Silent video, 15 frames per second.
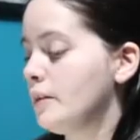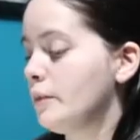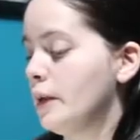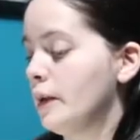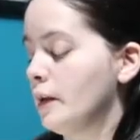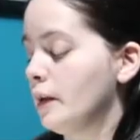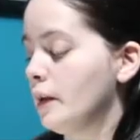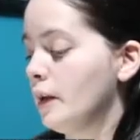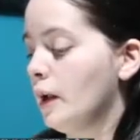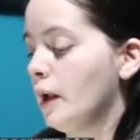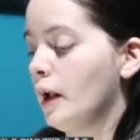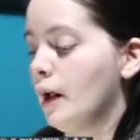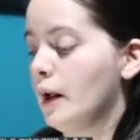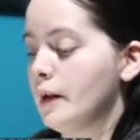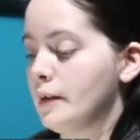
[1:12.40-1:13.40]
up here,
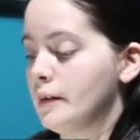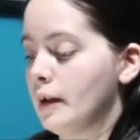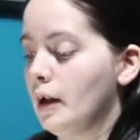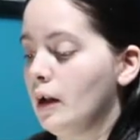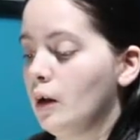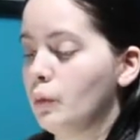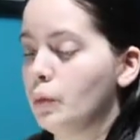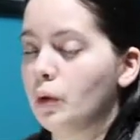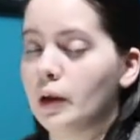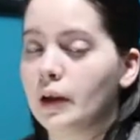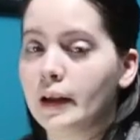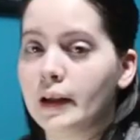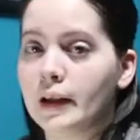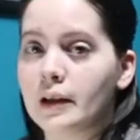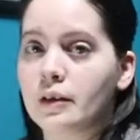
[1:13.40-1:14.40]
and I'll put a
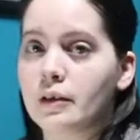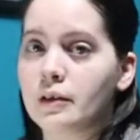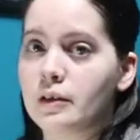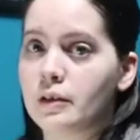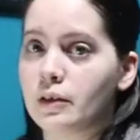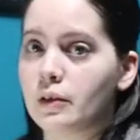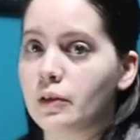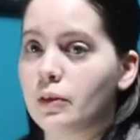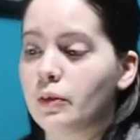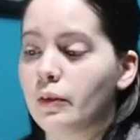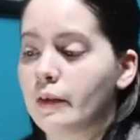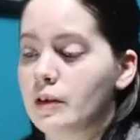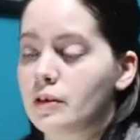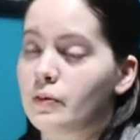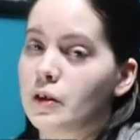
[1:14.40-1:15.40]
link to
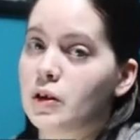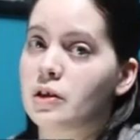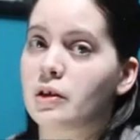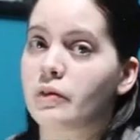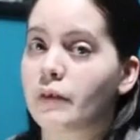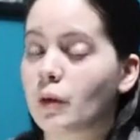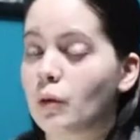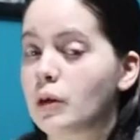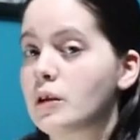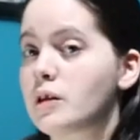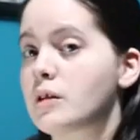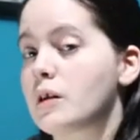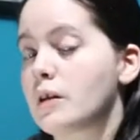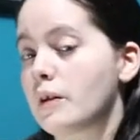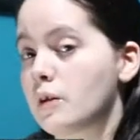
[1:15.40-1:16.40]
this version of the quiz
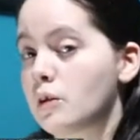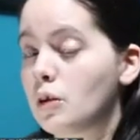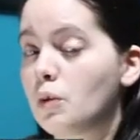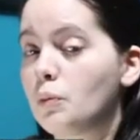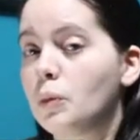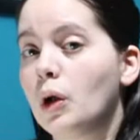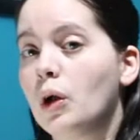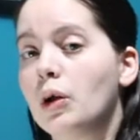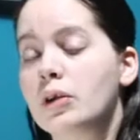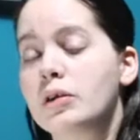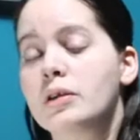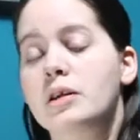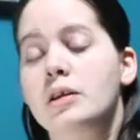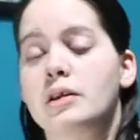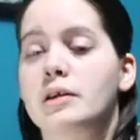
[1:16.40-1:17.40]
in the
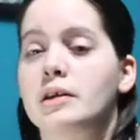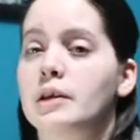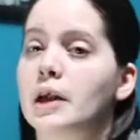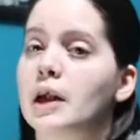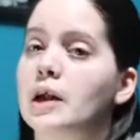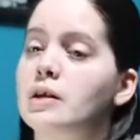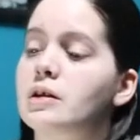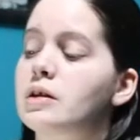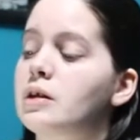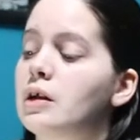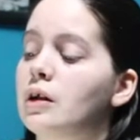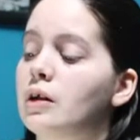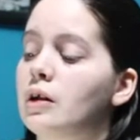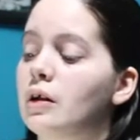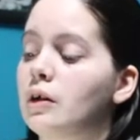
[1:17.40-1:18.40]
Dropbox
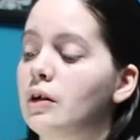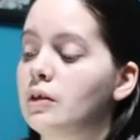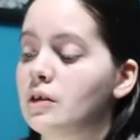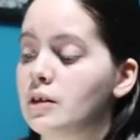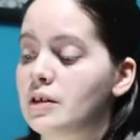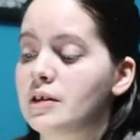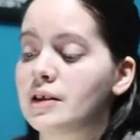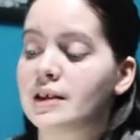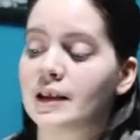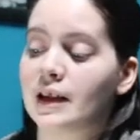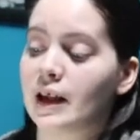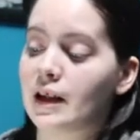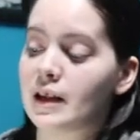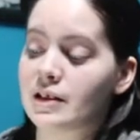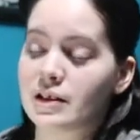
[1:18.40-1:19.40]
just in
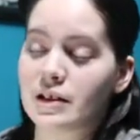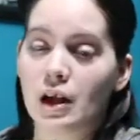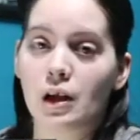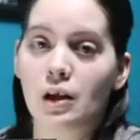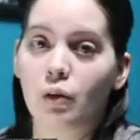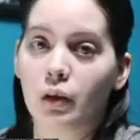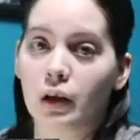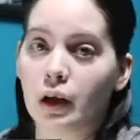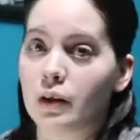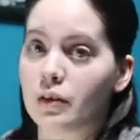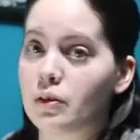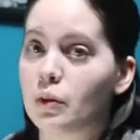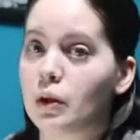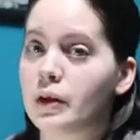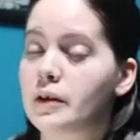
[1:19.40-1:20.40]
case anyone
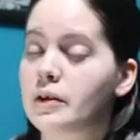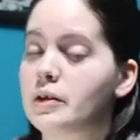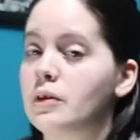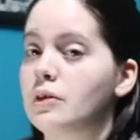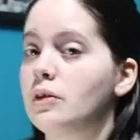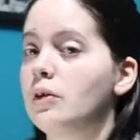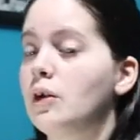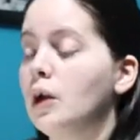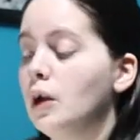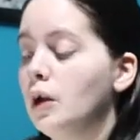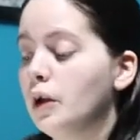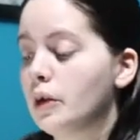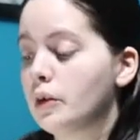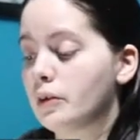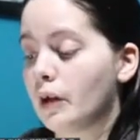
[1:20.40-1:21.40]
else wants to
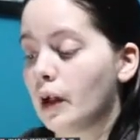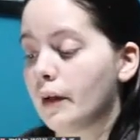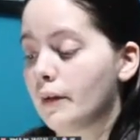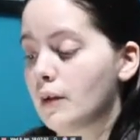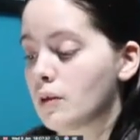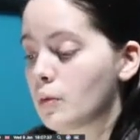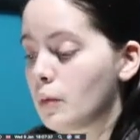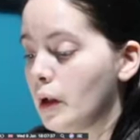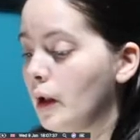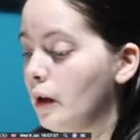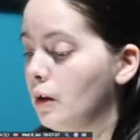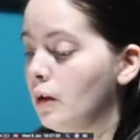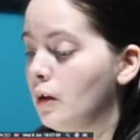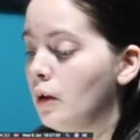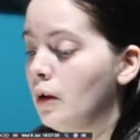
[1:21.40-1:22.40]
try this one
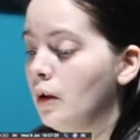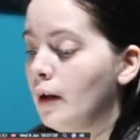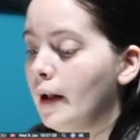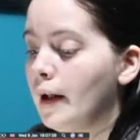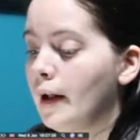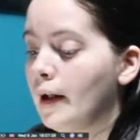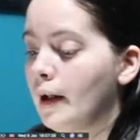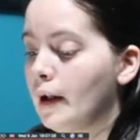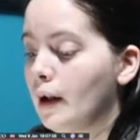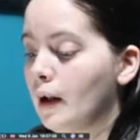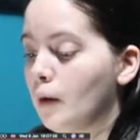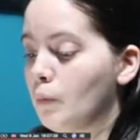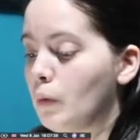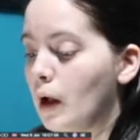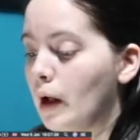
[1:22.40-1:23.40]
out.
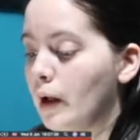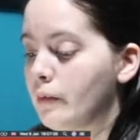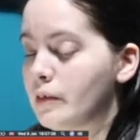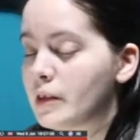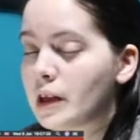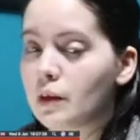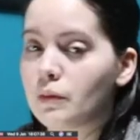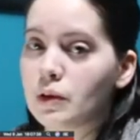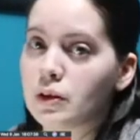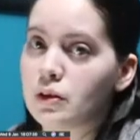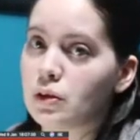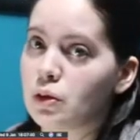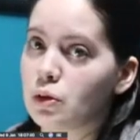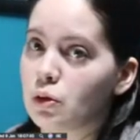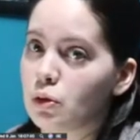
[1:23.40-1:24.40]
I've skipped
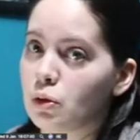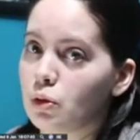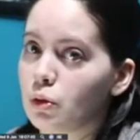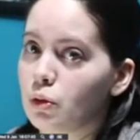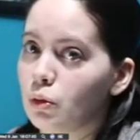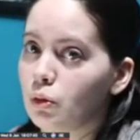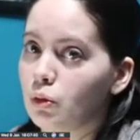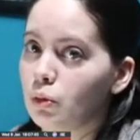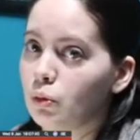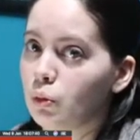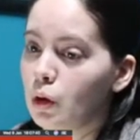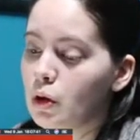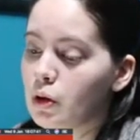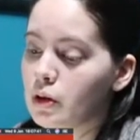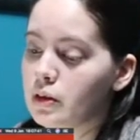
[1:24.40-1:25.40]
to
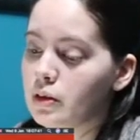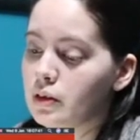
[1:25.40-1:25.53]
what